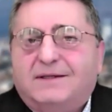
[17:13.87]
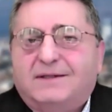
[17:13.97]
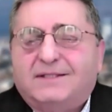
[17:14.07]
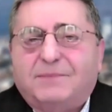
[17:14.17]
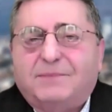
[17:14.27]

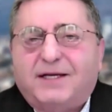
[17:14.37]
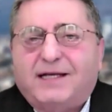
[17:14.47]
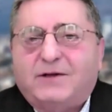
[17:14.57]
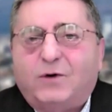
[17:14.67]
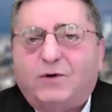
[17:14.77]
somebody
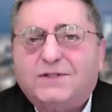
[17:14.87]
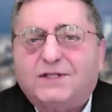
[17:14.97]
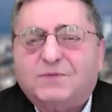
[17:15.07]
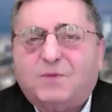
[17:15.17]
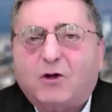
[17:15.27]
that owns a
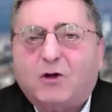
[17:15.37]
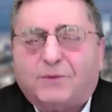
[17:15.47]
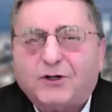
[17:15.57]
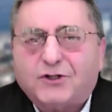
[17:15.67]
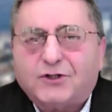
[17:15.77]
small
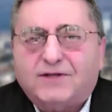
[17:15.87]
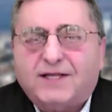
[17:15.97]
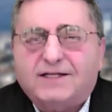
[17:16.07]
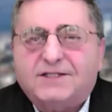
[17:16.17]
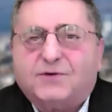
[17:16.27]
commercial
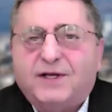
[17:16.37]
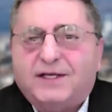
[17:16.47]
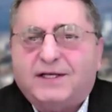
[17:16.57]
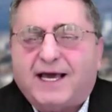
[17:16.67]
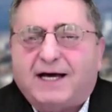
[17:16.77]
that is
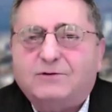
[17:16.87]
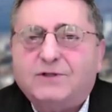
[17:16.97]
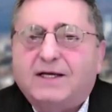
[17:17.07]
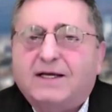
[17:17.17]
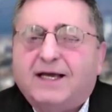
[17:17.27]
renting out,
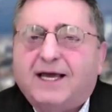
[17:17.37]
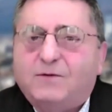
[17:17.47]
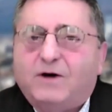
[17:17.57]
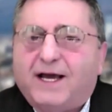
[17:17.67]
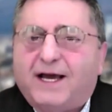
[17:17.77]
and
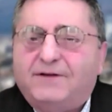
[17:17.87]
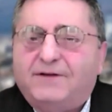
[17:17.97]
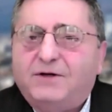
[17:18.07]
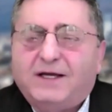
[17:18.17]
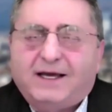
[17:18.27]
what have
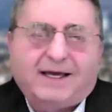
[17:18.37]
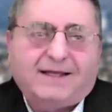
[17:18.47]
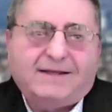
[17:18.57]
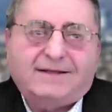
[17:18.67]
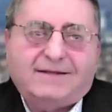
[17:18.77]
you.
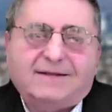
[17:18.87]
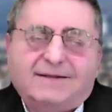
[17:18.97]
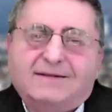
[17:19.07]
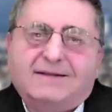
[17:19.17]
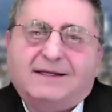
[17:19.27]
And
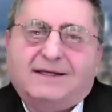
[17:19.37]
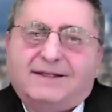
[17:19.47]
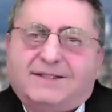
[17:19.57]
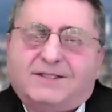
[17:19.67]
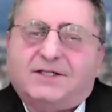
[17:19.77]
uh,
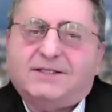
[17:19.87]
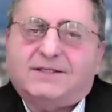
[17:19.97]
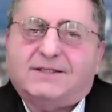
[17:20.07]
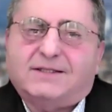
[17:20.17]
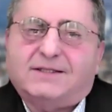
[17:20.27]
it's
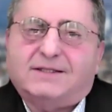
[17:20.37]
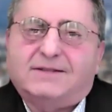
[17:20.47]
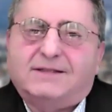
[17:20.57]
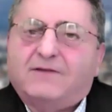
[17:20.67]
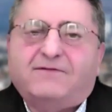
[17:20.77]
just uh,
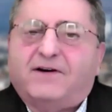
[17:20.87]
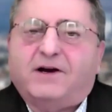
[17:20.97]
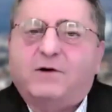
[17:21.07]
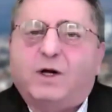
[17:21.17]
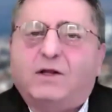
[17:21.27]
not
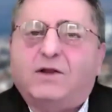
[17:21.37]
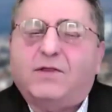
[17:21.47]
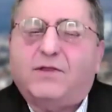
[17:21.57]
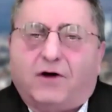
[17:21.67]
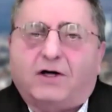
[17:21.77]
very well
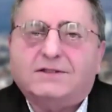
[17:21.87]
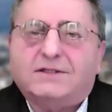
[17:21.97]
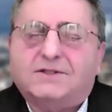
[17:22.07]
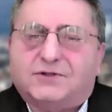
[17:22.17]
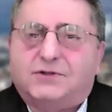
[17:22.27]
thought
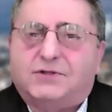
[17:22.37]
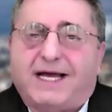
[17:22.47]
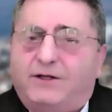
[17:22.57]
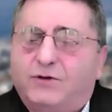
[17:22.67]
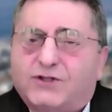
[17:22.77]
through.
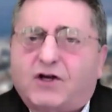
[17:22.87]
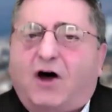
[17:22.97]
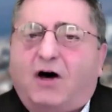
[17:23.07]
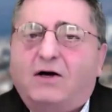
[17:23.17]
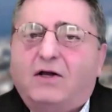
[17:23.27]
And you
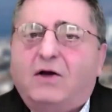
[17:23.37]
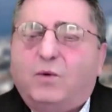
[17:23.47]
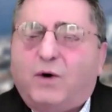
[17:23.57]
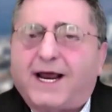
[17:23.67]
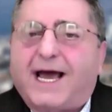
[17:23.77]
saw
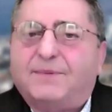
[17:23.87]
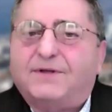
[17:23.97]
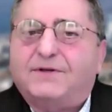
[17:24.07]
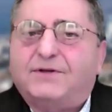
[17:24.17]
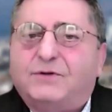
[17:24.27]
what
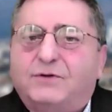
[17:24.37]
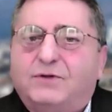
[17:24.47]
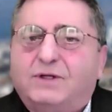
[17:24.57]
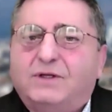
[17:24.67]
happened to